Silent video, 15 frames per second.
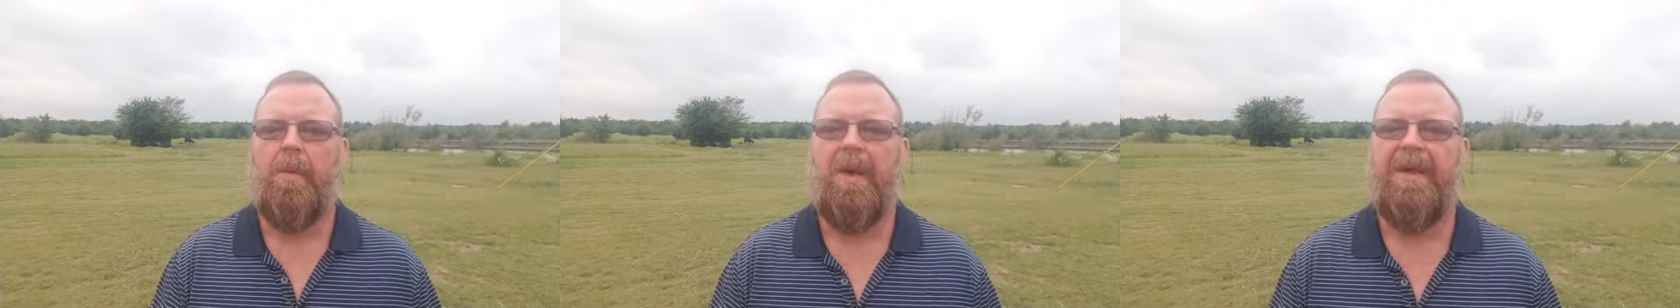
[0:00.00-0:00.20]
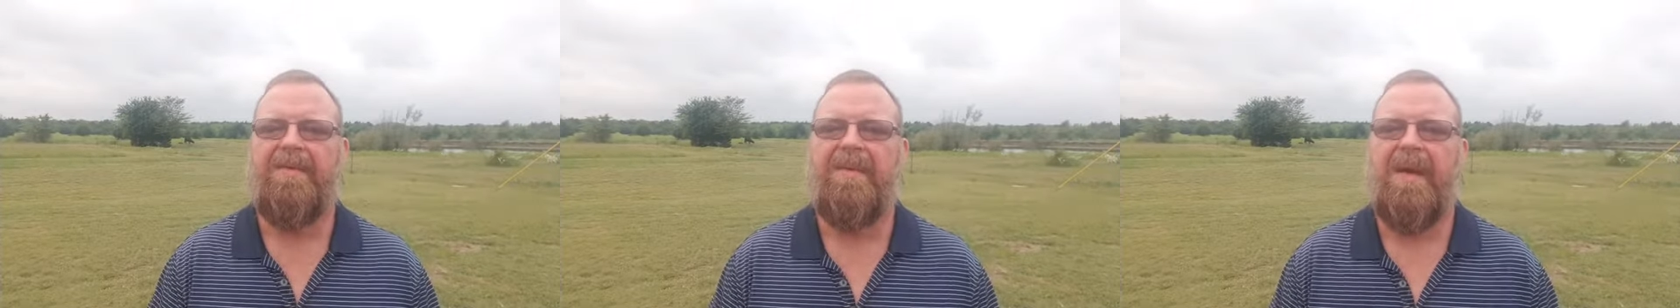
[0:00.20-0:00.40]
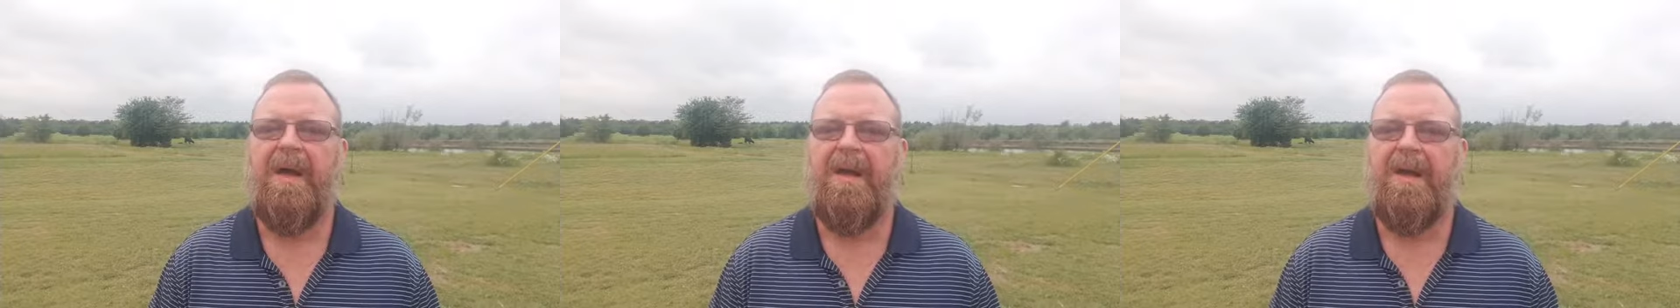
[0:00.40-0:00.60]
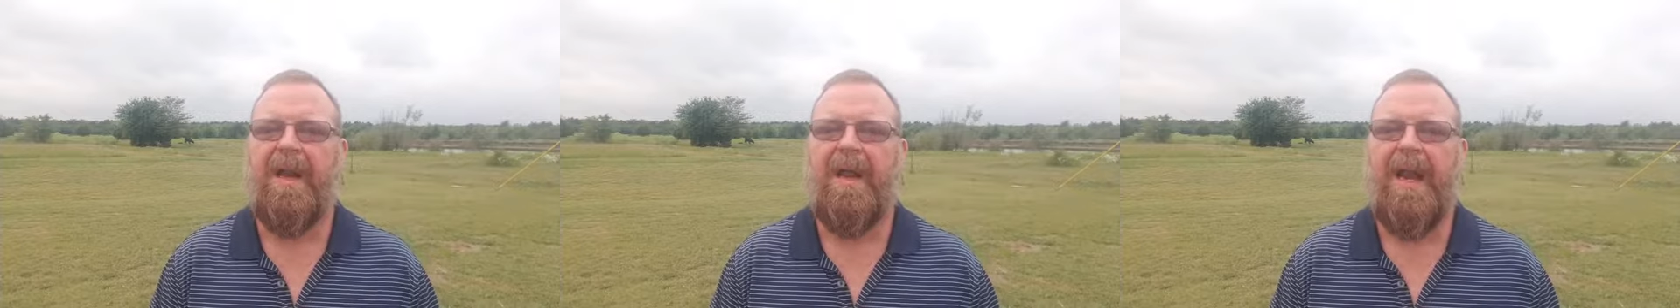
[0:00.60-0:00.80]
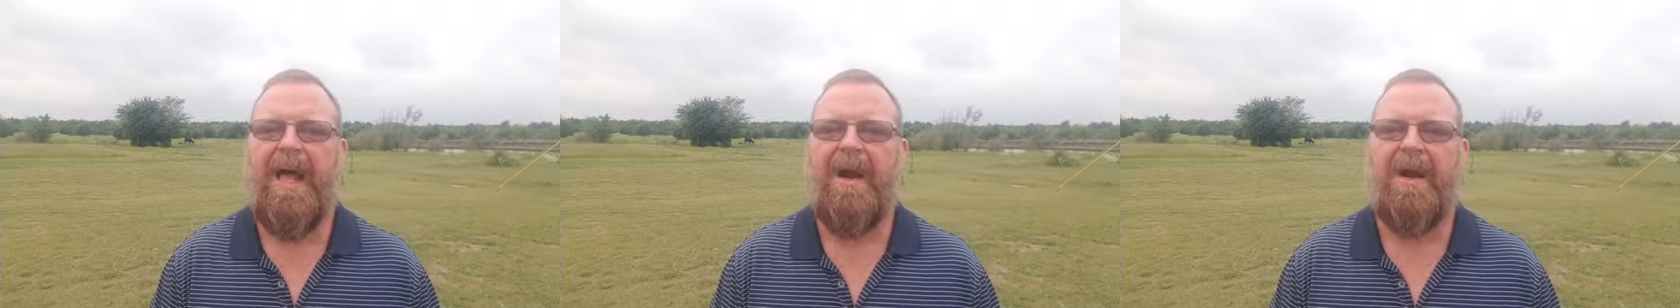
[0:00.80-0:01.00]

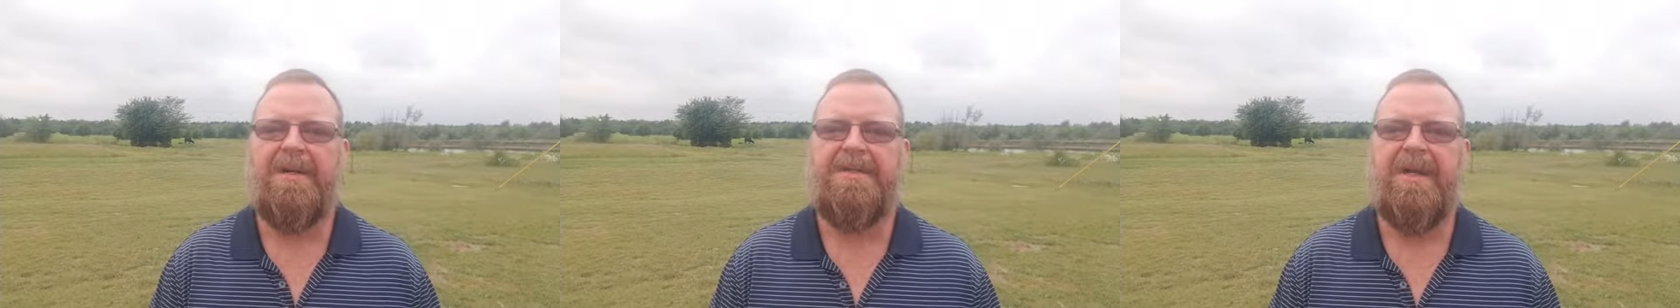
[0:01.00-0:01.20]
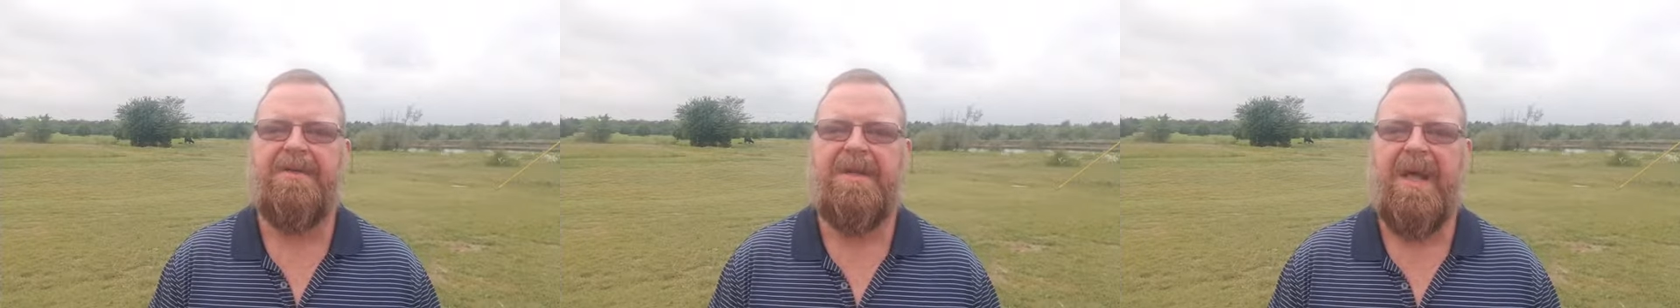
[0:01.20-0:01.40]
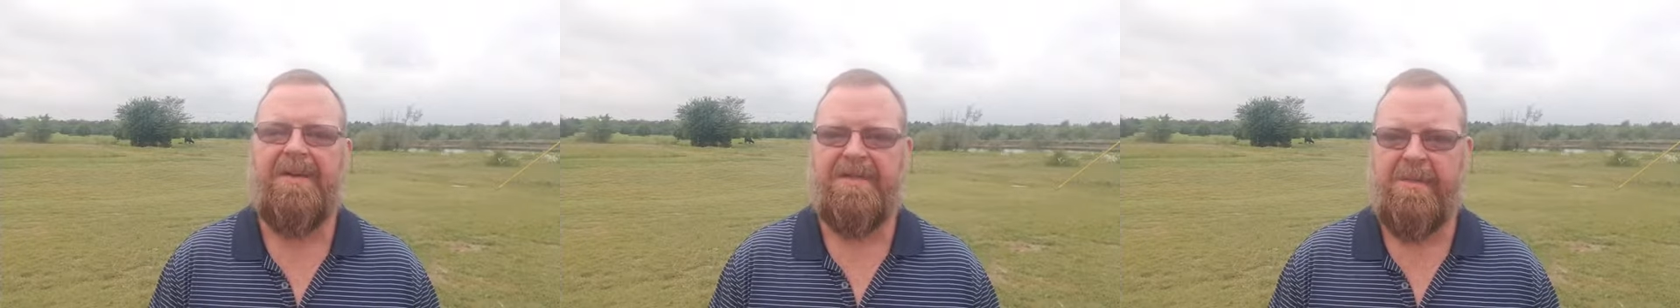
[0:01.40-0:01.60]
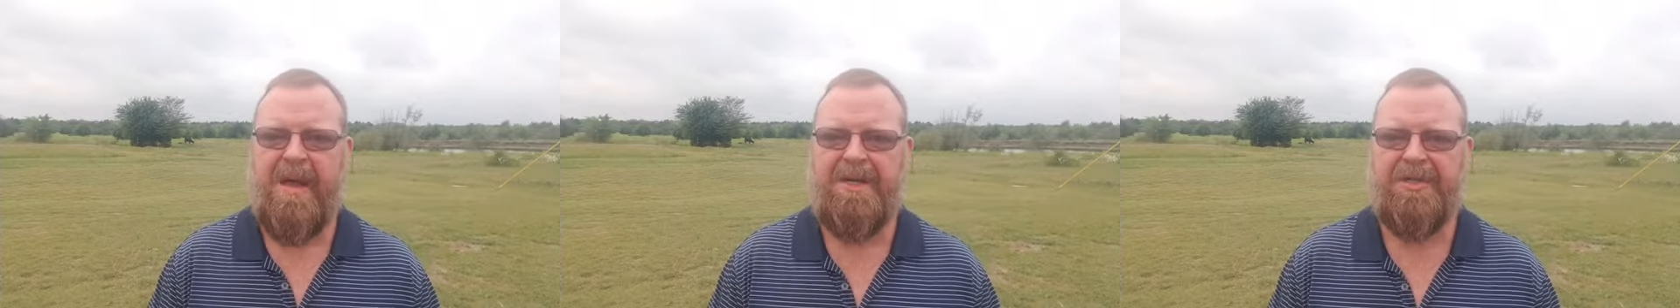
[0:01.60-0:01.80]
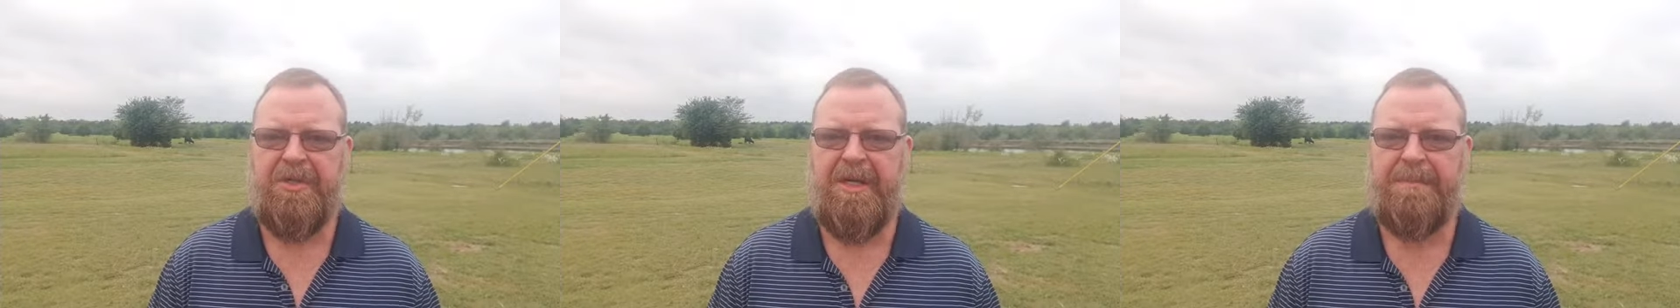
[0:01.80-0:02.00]
allowed ourselves to have some
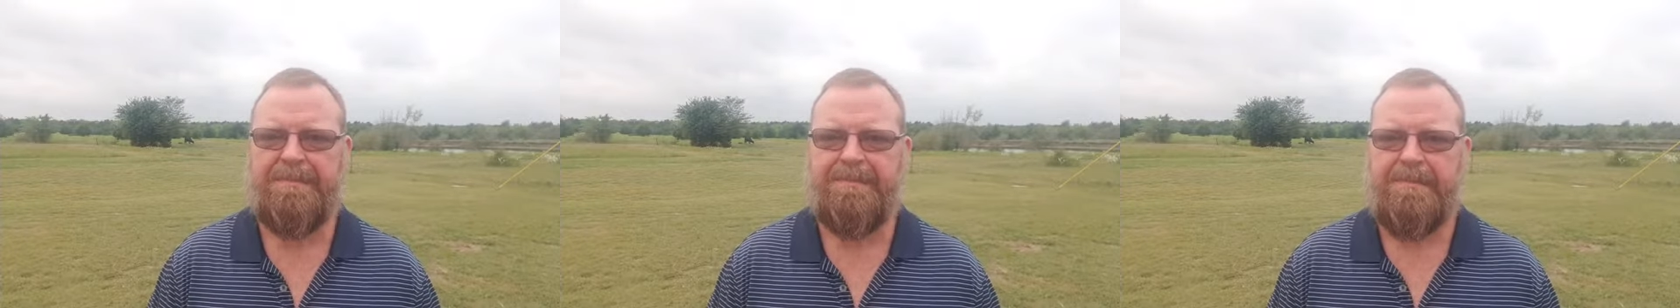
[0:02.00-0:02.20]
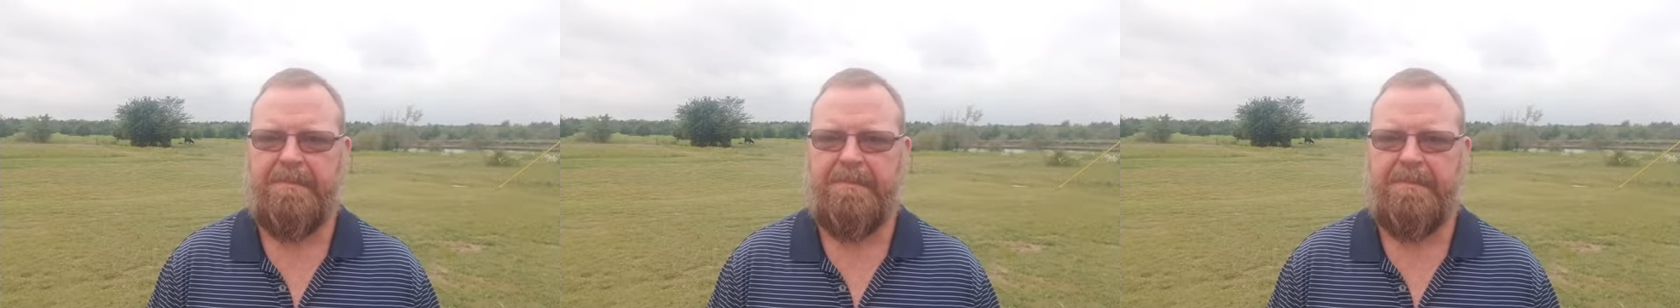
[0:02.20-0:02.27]
ice cream,